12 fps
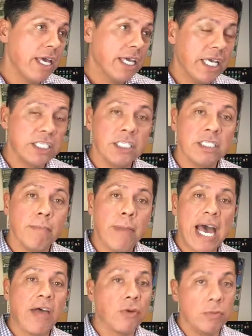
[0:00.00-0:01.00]
kitchens and
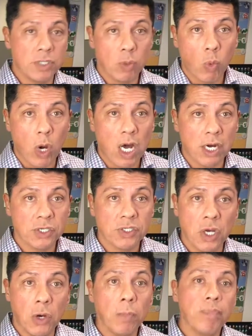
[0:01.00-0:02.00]
bathrooms and water.
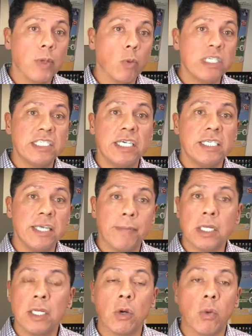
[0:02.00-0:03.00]
So we see it
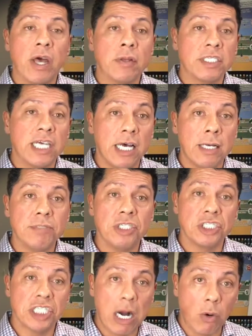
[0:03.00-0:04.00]
typically around tubs
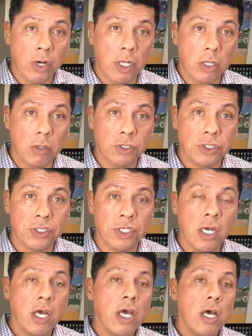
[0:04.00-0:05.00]
and shower enclosures.
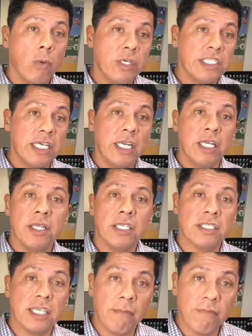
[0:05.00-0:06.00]
We see it in the
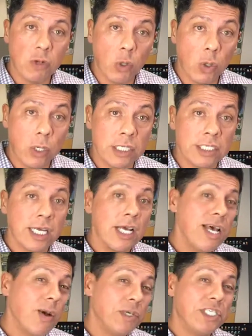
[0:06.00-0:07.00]
subfloors.
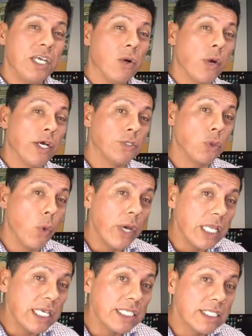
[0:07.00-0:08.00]
We see it around
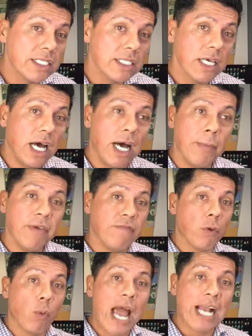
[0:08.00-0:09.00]
toilets. If
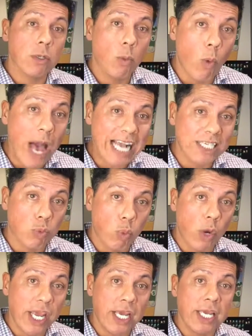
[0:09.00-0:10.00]
the wax
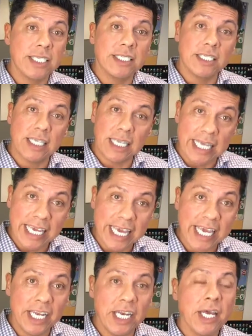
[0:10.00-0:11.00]
ring is
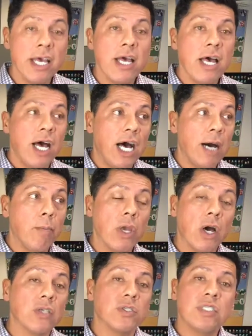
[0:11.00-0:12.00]
leaking. We
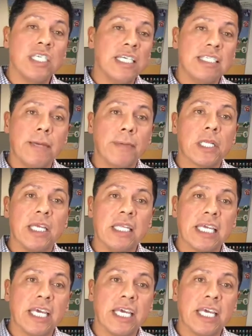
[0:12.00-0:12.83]
also see it typically in the